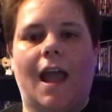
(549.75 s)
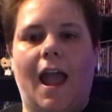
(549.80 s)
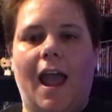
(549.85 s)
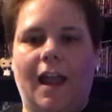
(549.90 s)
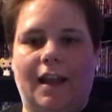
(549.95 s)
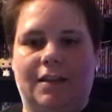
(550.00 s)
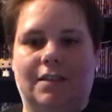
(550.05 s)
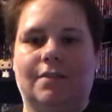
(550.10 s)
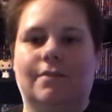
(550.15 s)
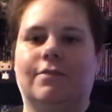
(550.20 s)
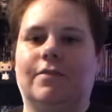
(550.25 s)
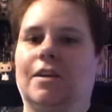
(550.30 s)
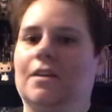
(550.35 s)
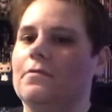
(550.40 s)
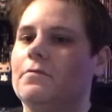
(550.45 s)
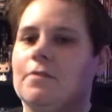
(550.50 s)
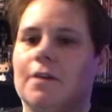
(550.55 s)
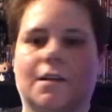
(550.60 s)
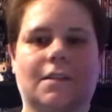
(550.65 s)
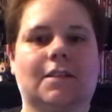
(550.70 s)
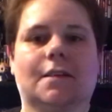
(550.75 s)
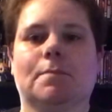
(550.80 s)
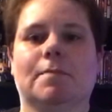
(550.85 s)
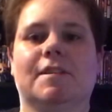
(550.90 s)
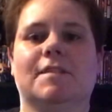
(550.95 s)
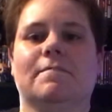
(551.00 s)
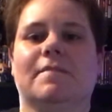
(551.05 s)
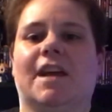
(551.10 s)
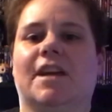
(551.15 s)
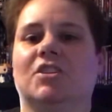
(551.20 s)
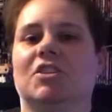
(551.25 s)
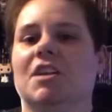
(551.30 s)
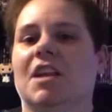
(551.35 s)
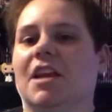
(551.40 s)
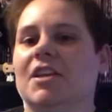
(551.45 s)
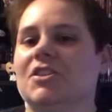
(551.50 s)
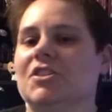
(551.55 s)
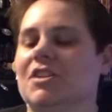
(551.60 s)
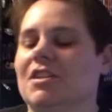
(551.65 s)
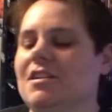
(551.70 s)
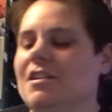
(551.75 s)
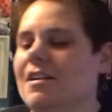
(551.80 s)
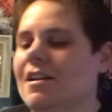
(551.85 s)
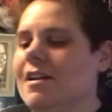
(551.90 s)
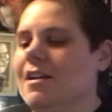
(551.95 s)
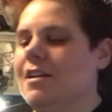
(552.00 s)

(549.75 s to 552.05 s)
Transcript: active and fucked up imagination.